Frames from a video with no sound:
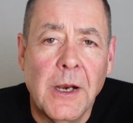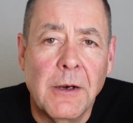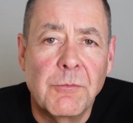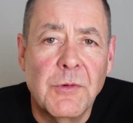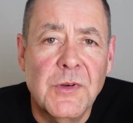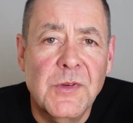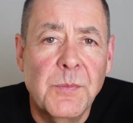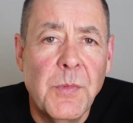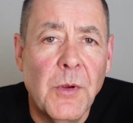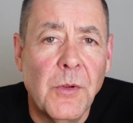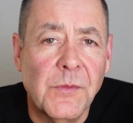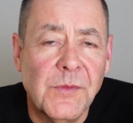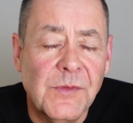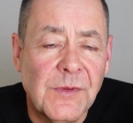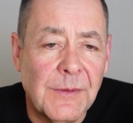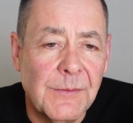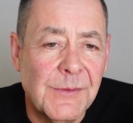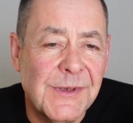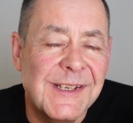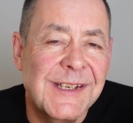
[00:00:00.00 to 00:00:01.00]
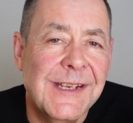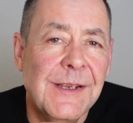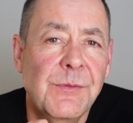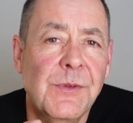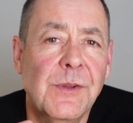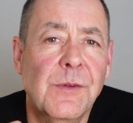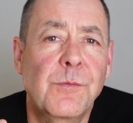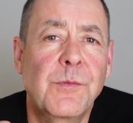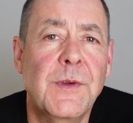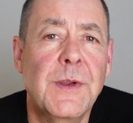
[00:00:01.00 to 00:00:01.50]
response. So it
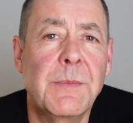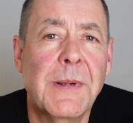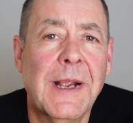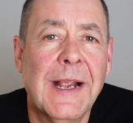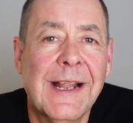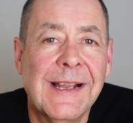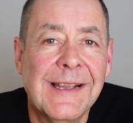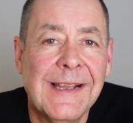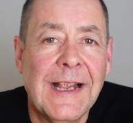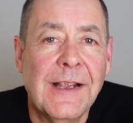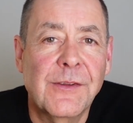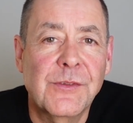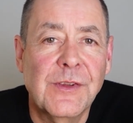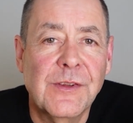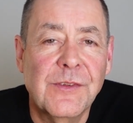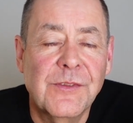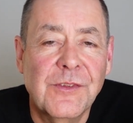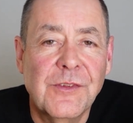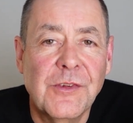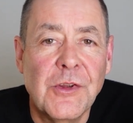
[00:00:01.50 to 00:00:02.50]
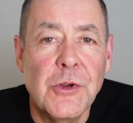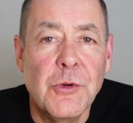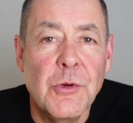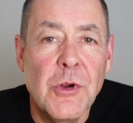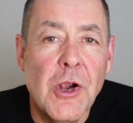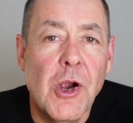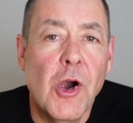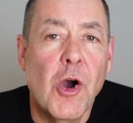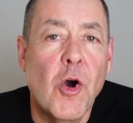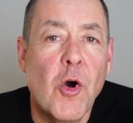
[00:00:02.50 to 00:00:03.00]
gives us feedback, allows us to
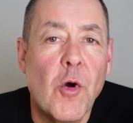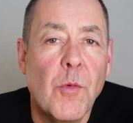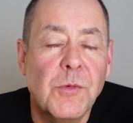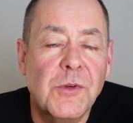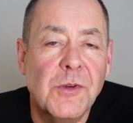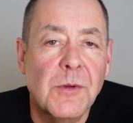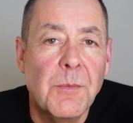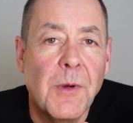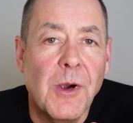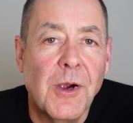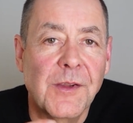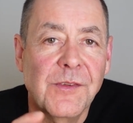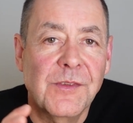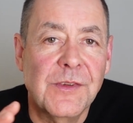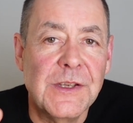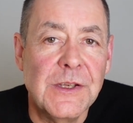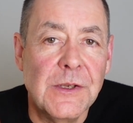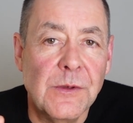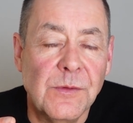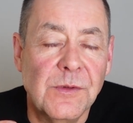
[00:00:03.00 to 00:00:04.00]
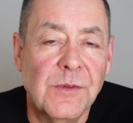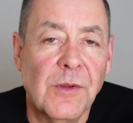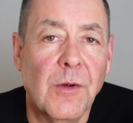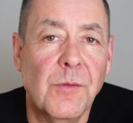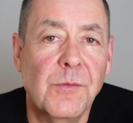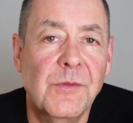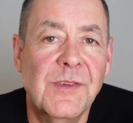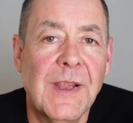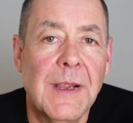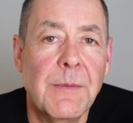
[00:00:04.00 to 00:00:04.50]
optimize the use
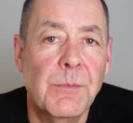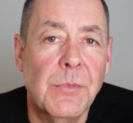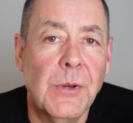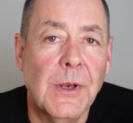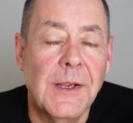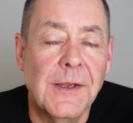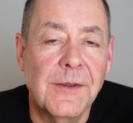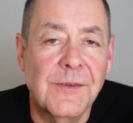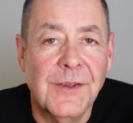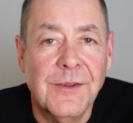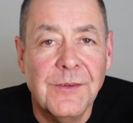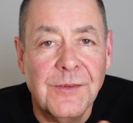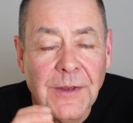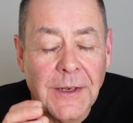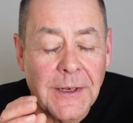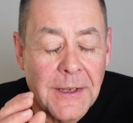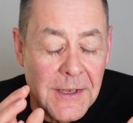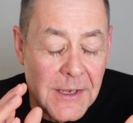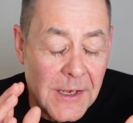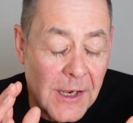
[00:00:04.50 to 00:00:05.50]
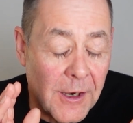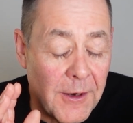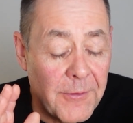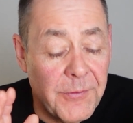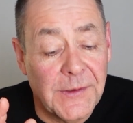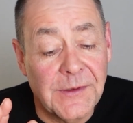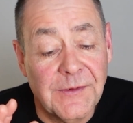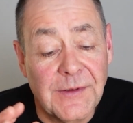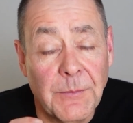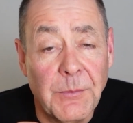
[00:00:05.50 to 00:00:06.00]
of templates. As I say, I
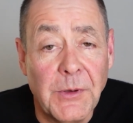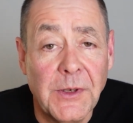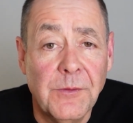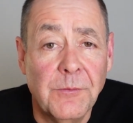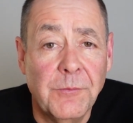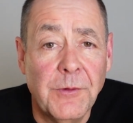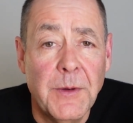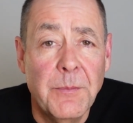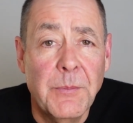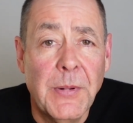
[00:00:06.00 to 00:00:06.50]
think templates are a very